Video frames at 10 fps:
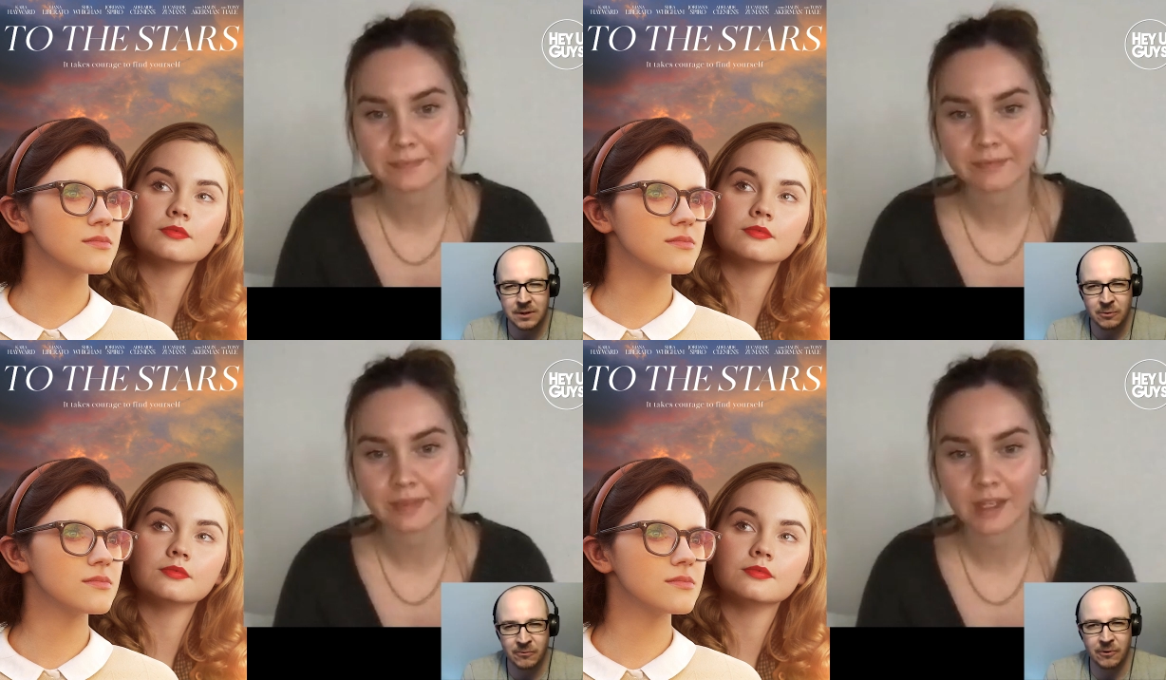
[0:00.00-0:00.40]
Speaker 1: you
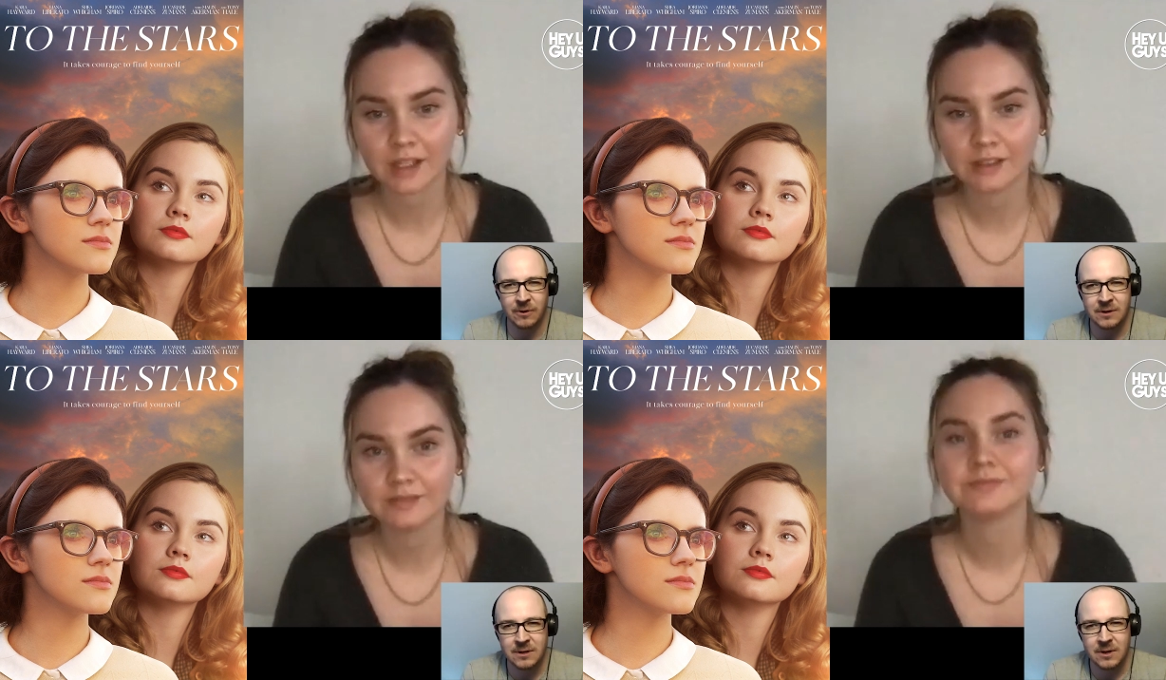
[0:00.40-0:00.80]
for
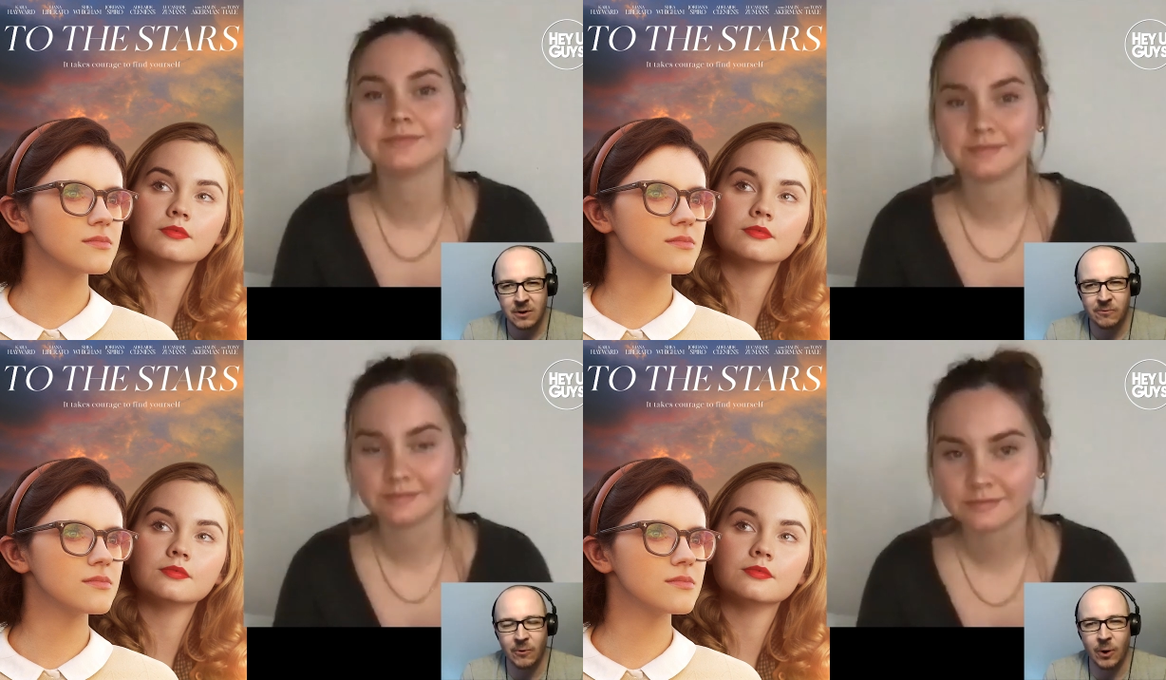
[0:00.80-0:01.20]

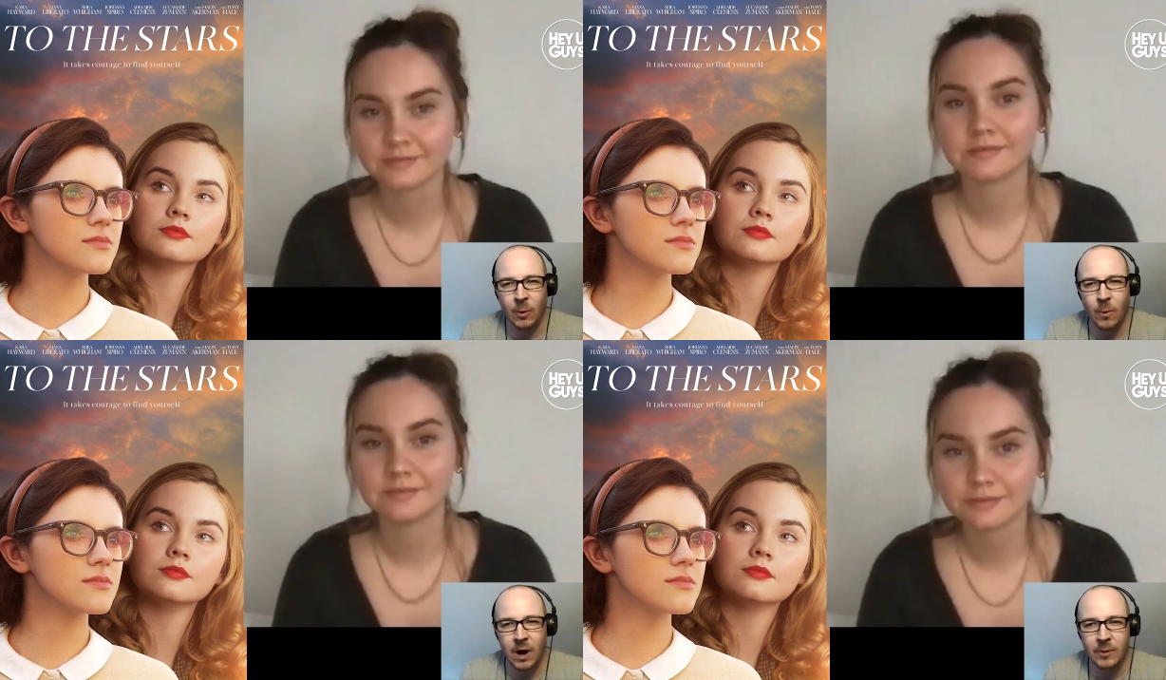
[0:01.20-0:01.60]
for a
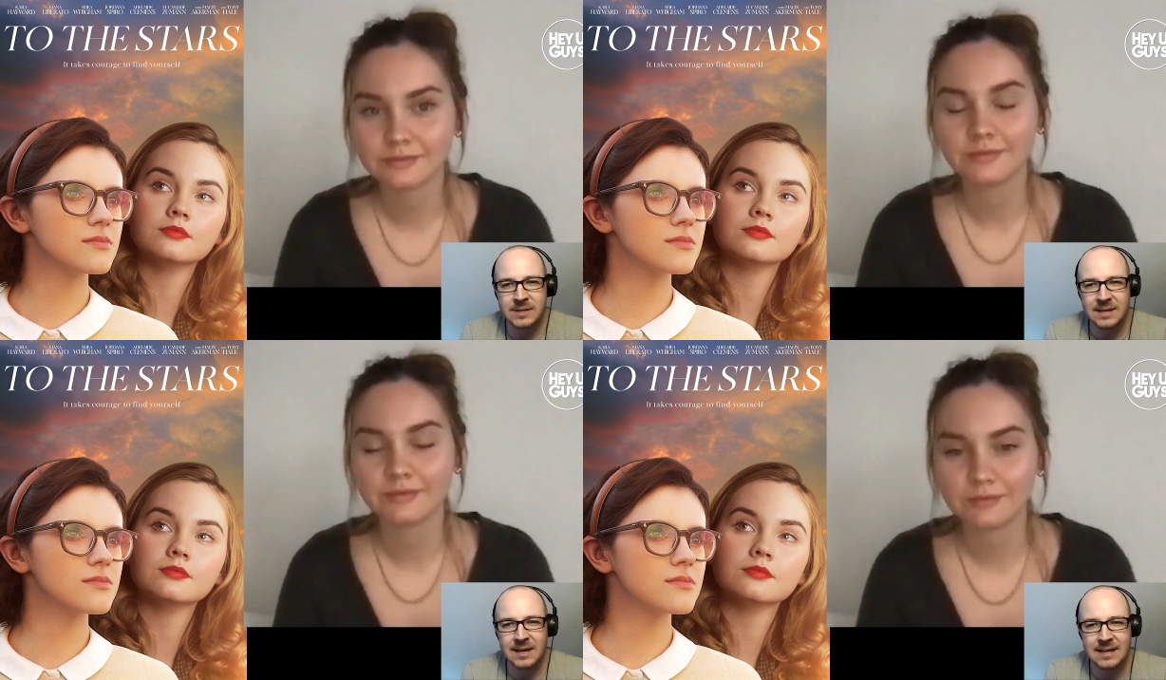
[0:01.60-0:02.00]
while. Is
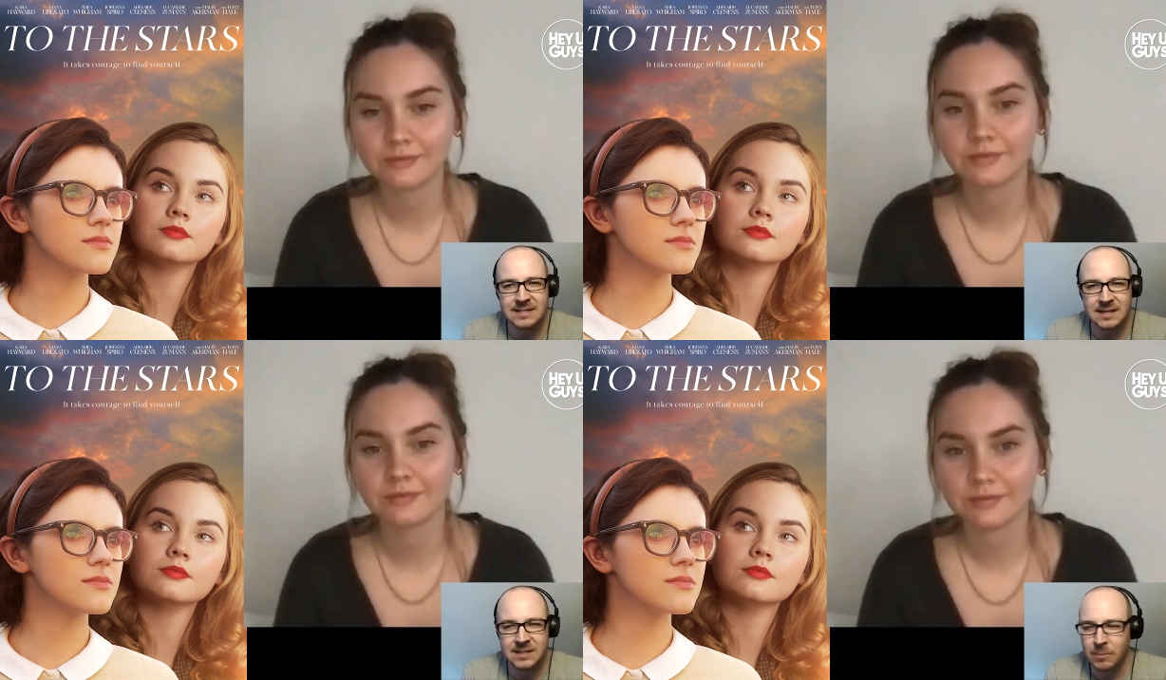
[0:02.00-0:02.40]
there is there
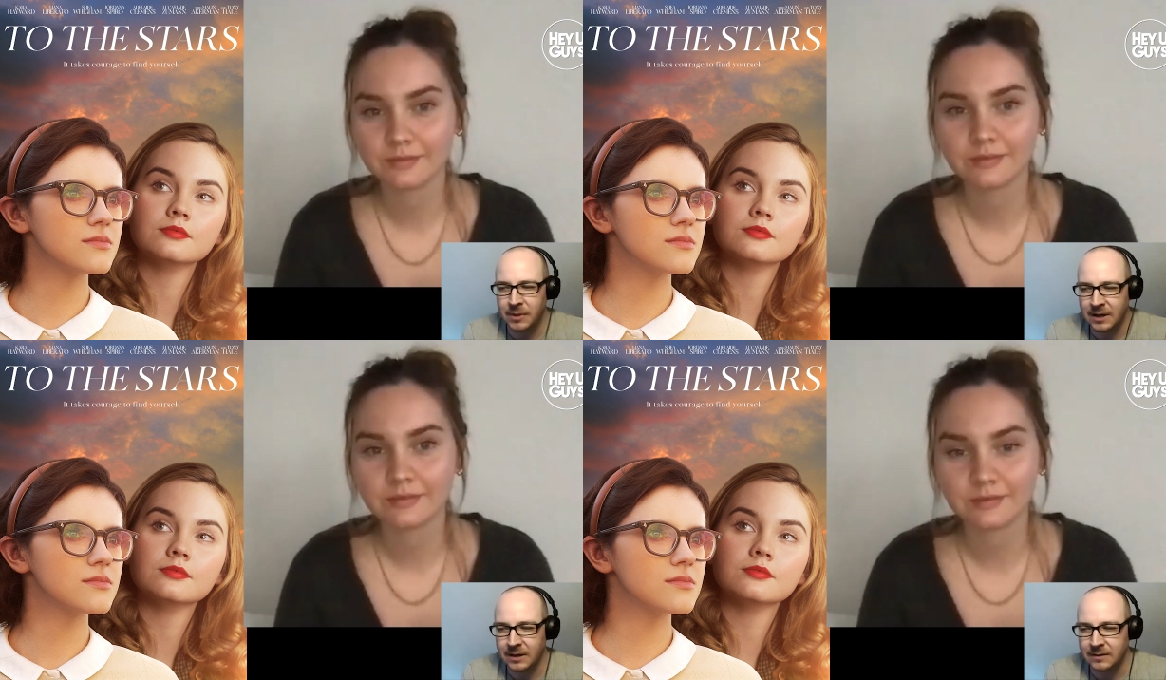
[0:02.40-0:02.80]

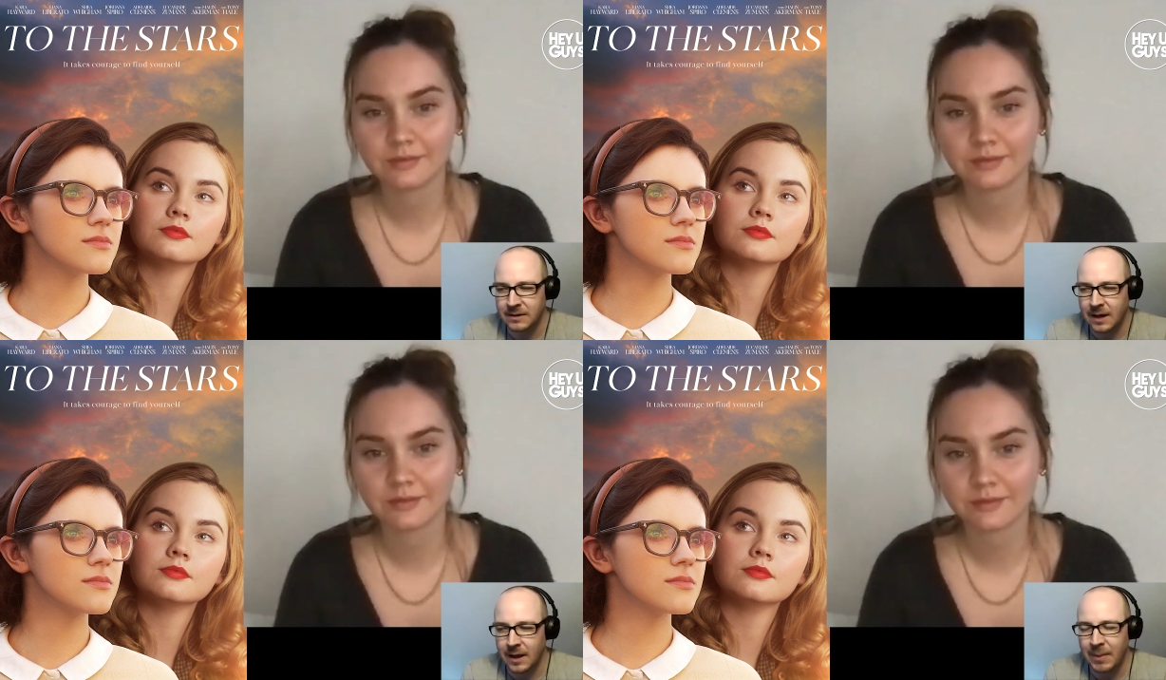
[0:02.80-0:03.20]
something
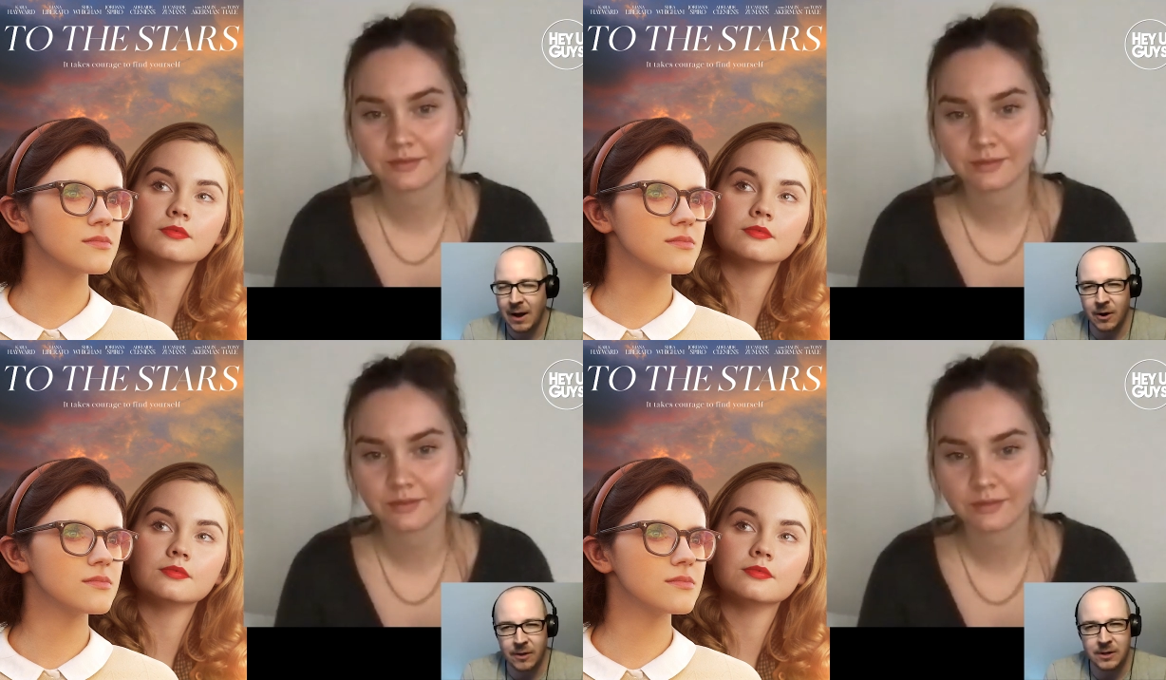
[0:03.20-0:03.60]
about
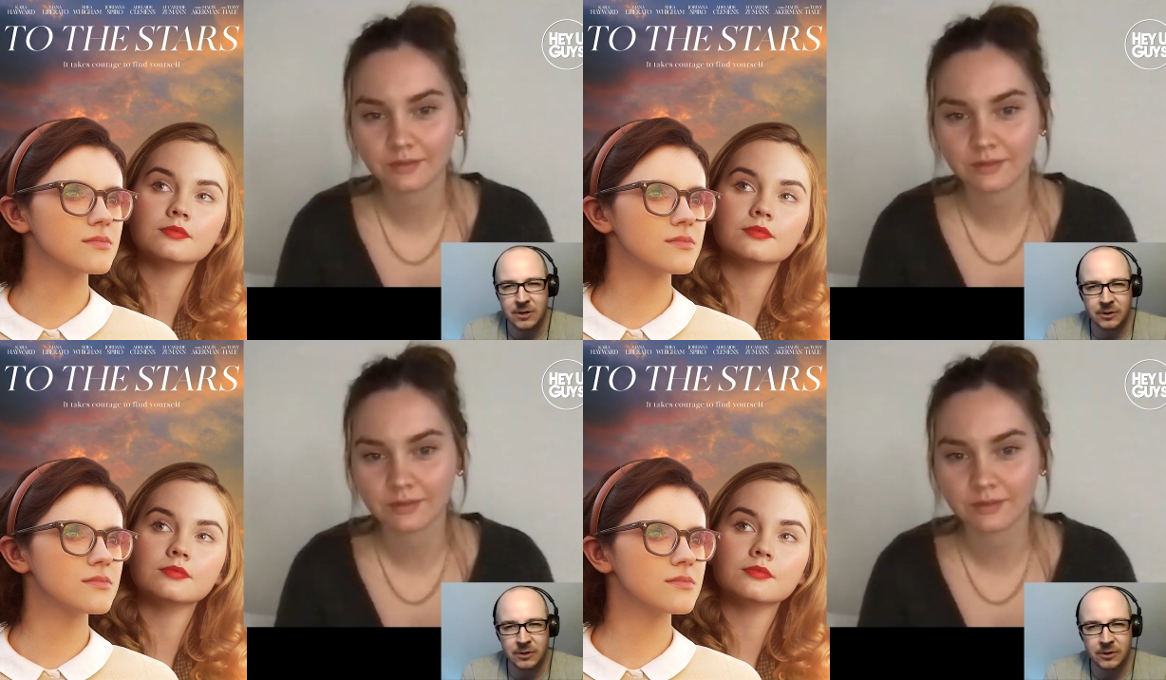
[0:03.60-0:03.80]
her that you,